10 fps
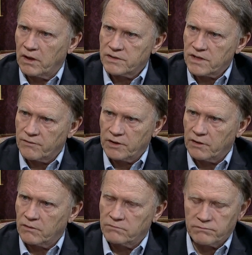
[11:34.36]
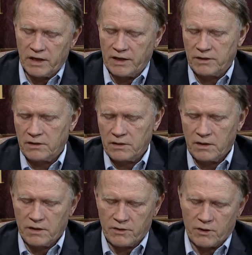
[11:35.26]
70 or 80
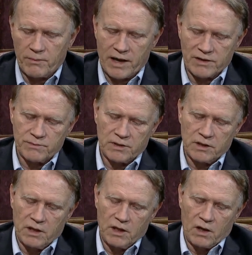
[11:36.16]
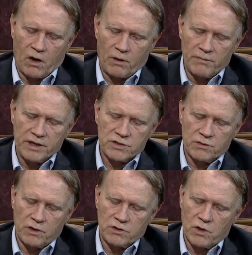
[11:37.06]
thereabouts. But our
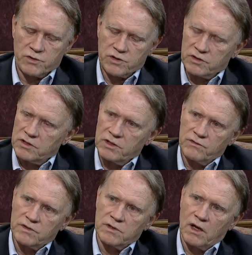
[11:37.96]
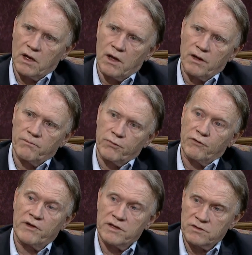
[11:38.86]
ministry is also to even
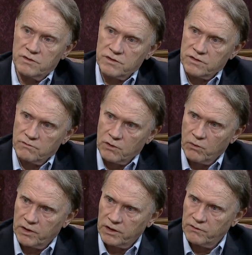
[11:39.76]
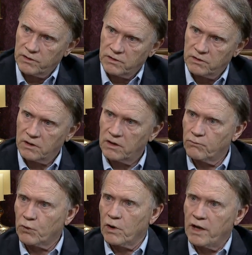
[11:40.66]
professors. We want to even
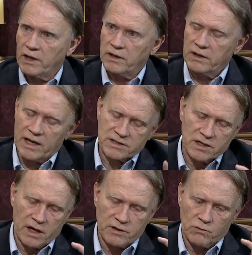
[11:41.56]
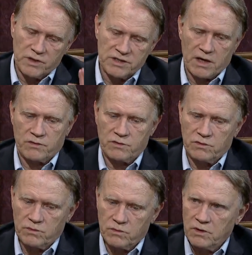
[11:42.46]
pray and ask God to reach out
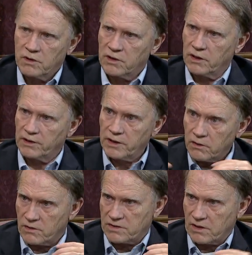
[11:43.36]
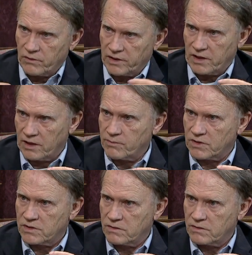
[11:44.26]
to the leaders on the campus.